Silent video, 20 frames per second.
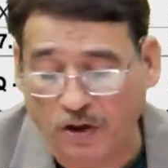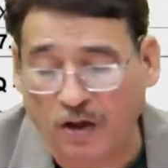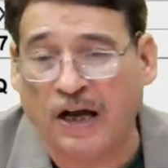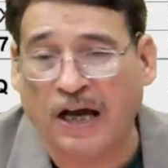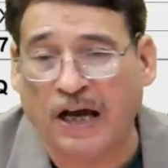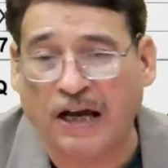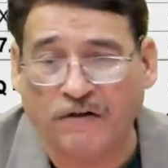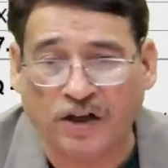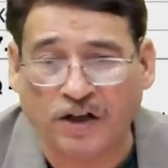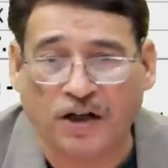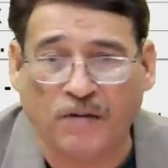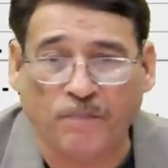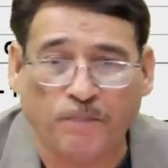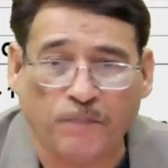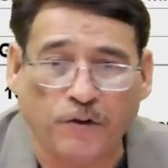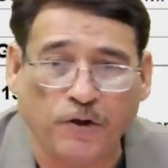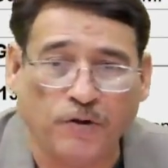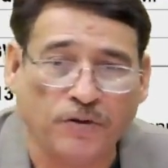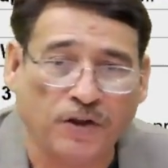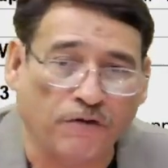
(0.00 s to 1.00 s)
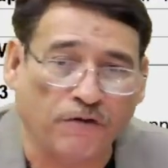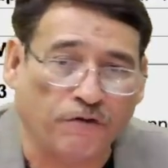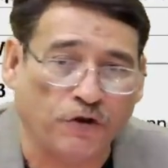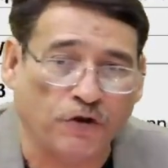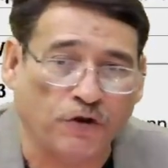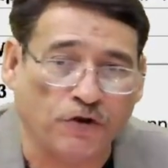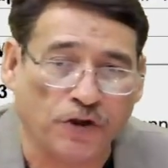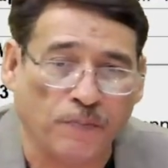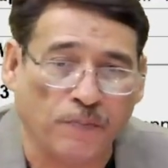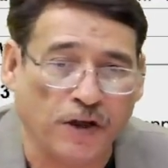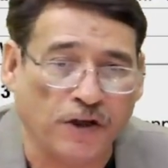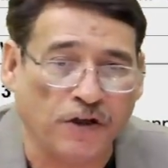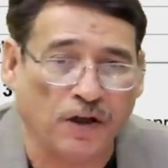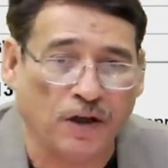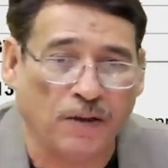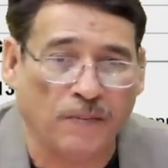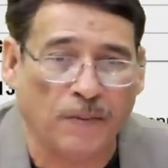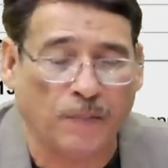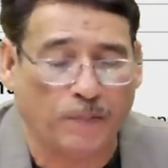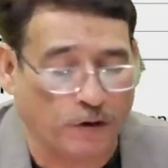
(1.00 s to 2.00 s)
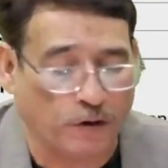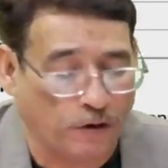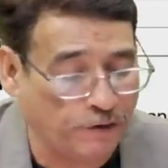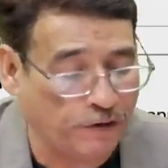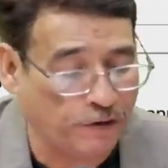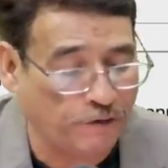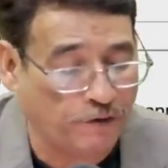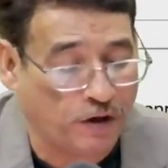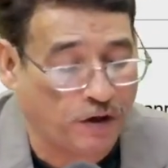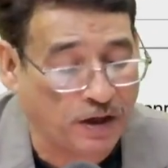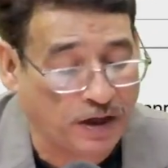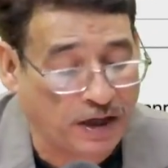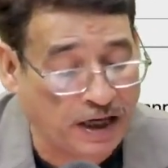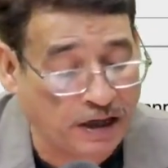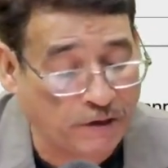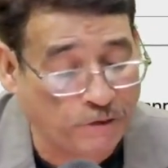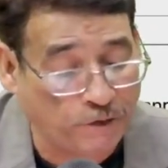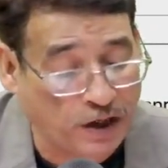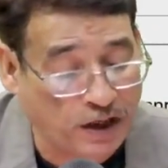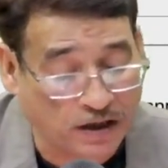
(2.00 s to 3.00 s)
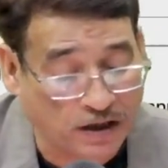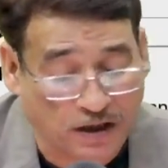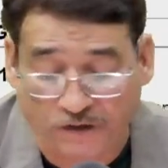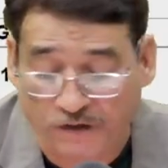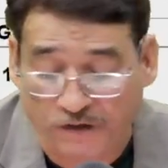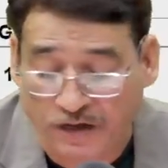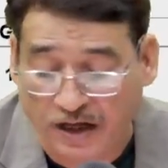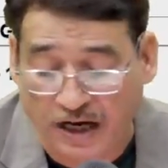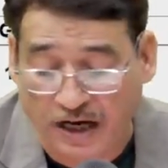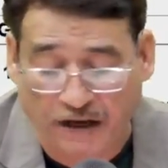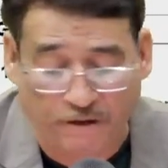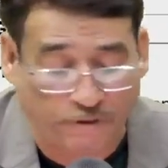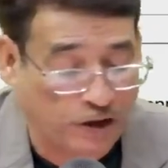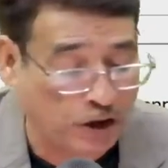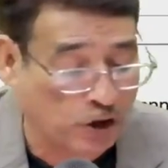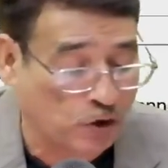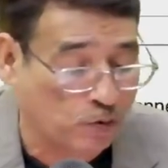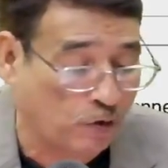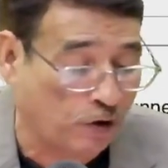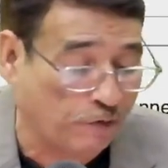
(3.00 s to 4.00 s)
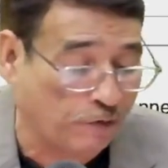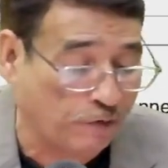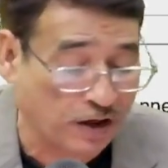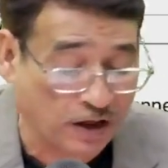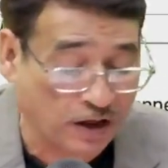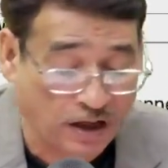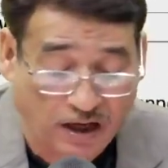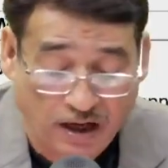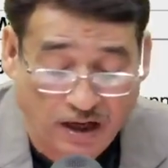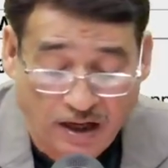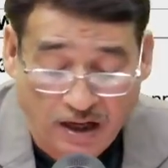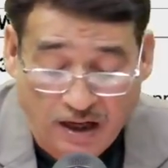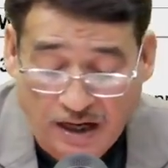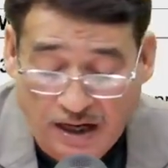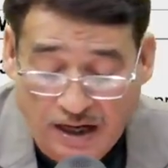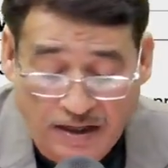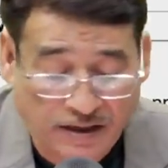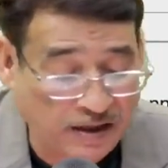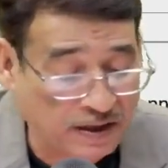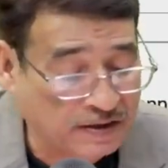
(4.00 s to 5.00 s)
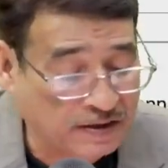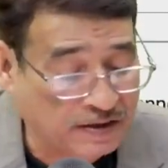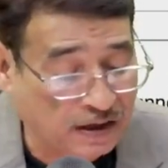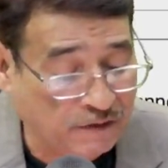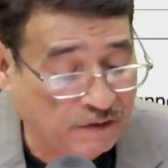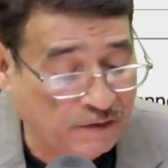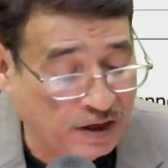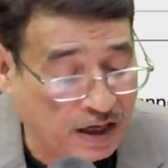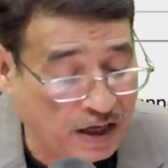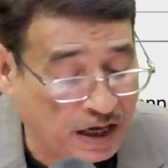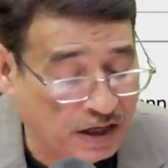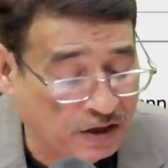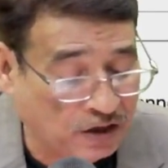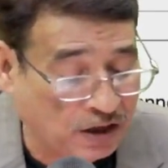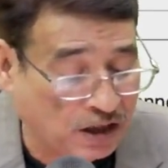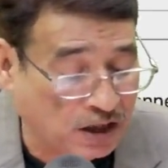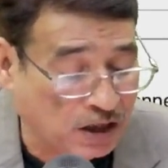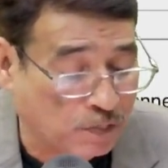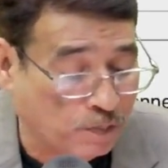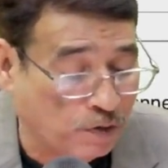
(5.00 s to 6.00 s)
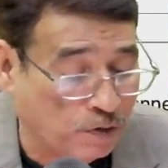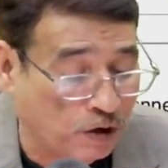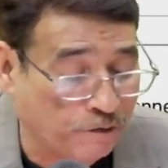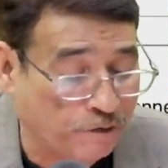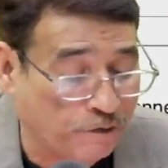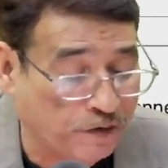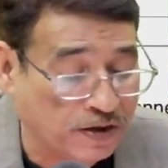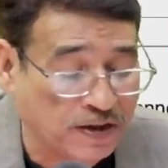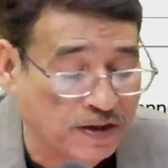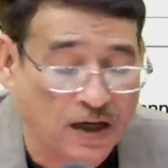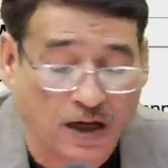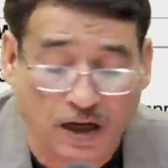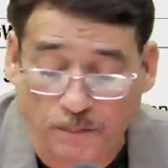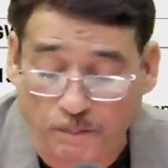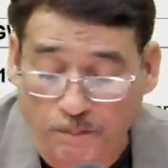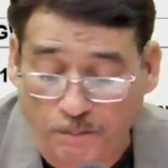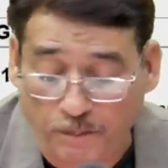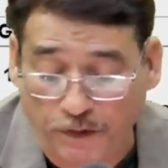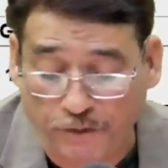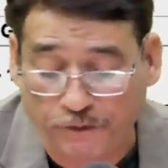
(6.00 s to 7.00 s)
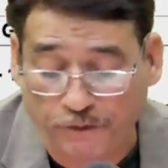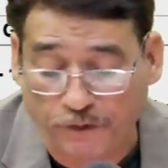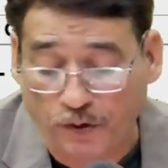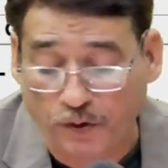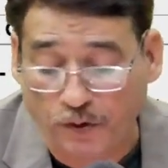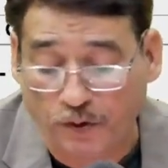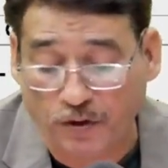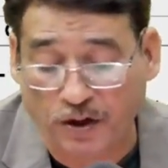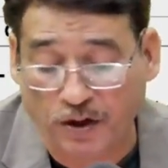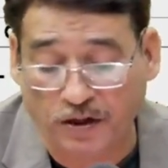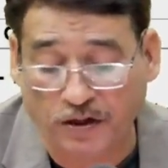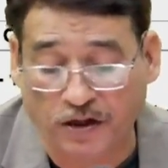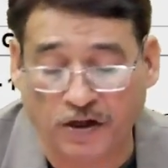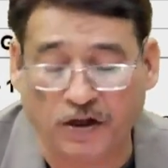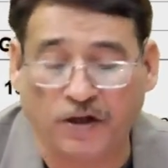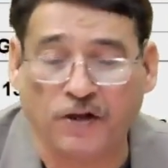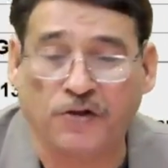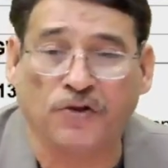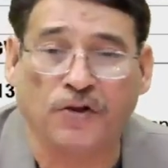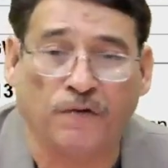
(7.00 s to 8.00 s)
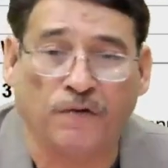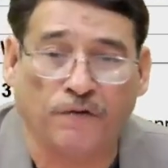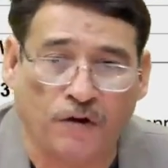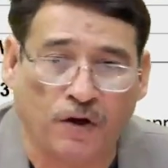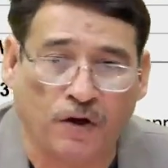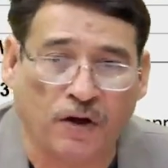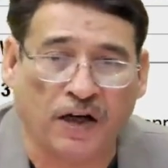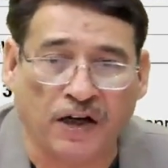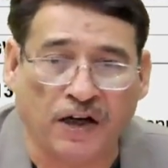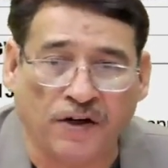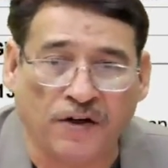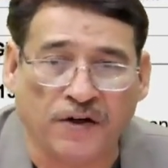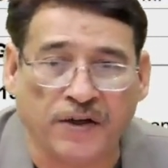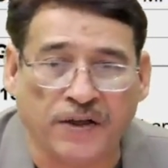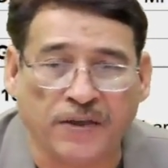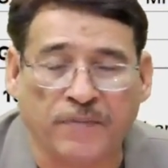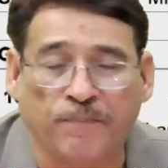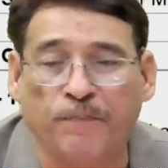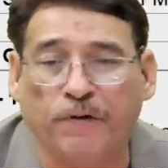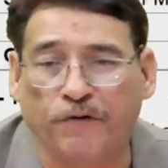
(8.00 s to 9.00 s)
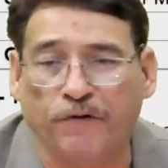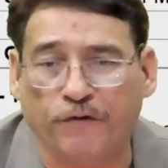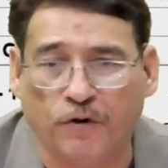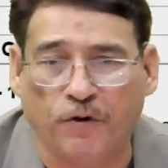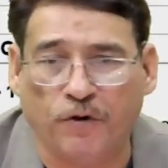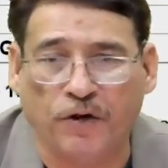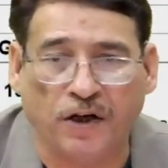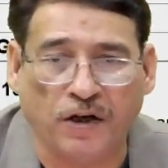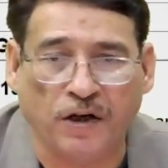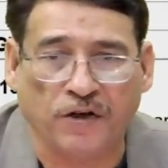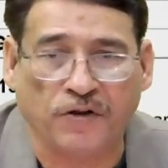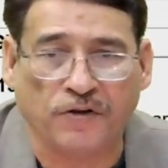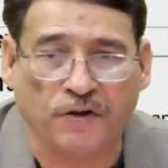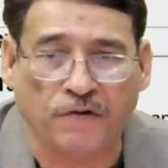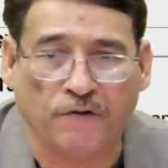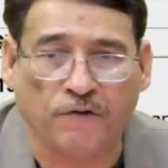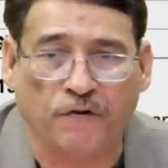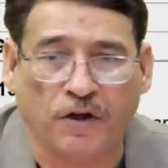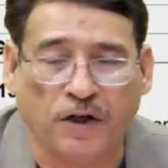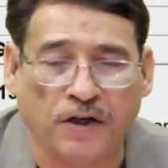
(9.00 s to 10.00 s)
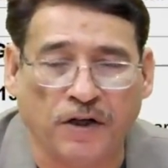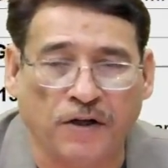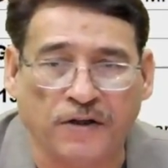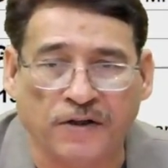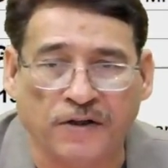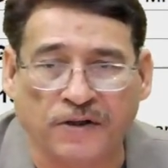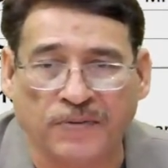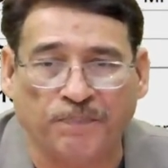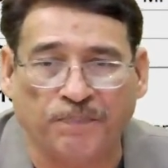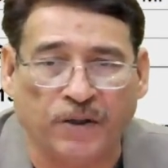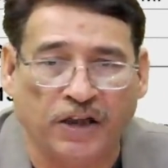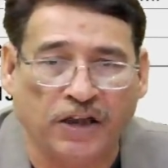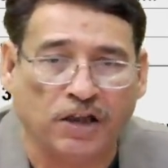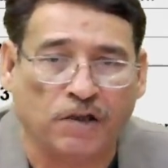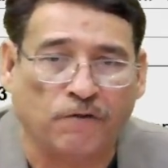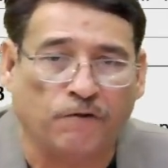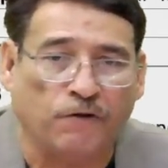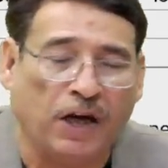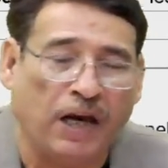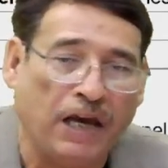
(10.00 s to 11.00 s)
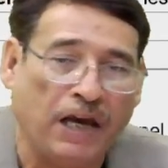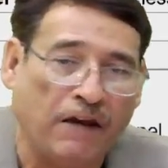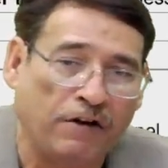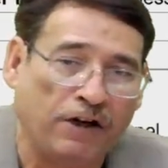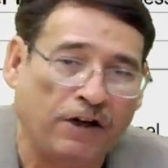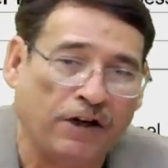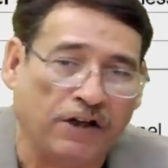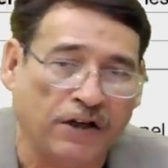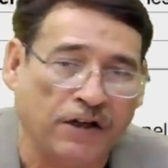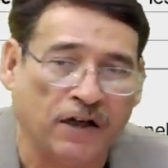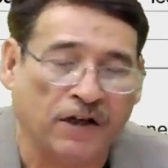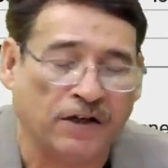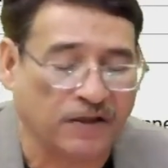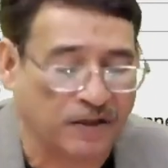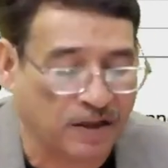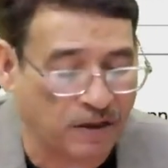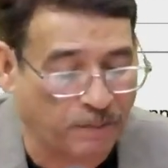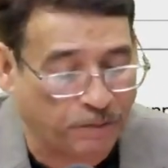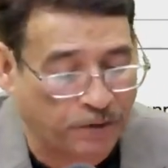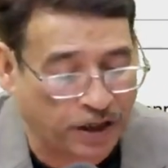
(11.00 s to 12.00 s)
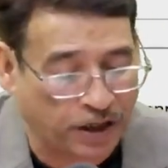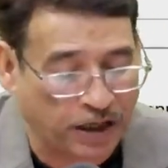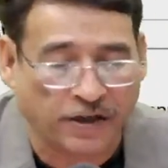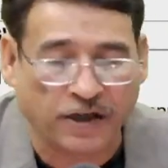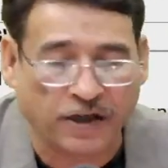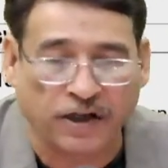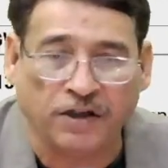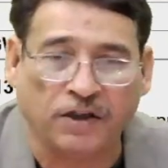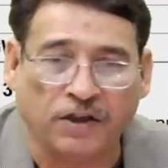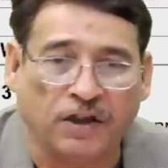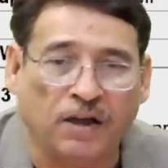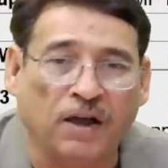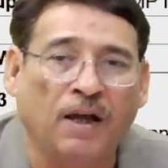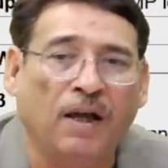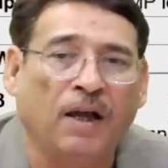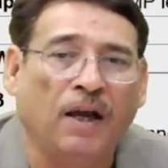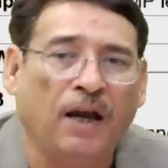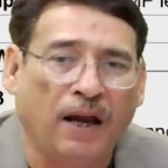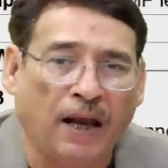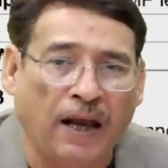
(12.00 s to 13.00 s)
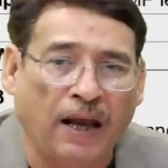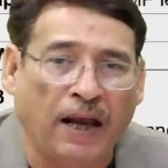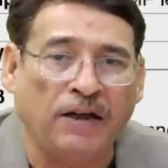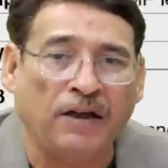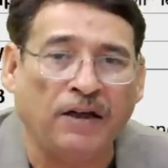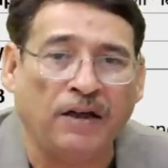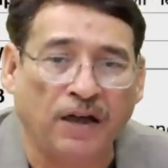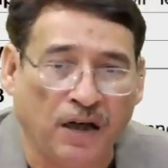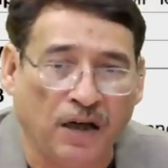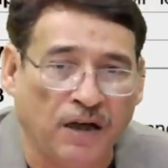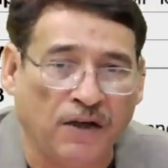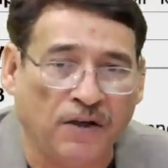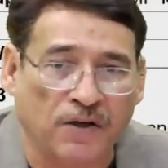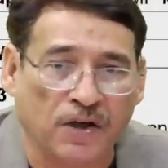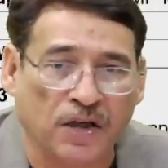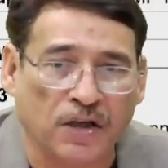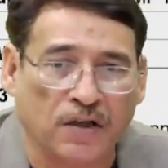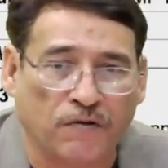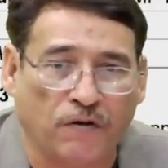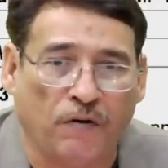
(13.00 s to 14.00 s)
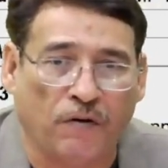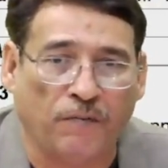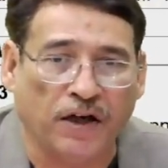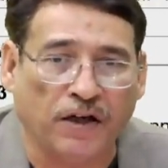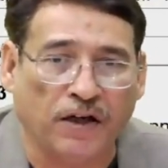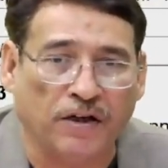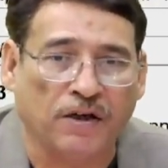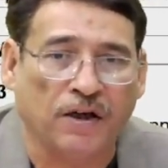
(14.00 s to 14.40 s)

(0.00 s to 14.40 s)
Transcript: I will compute the future maintainable profit. For that, we are given average profit. And it is given that these profits are before deduction for interest. Before deduction for interest means we haven't yet subtracted any interest from it.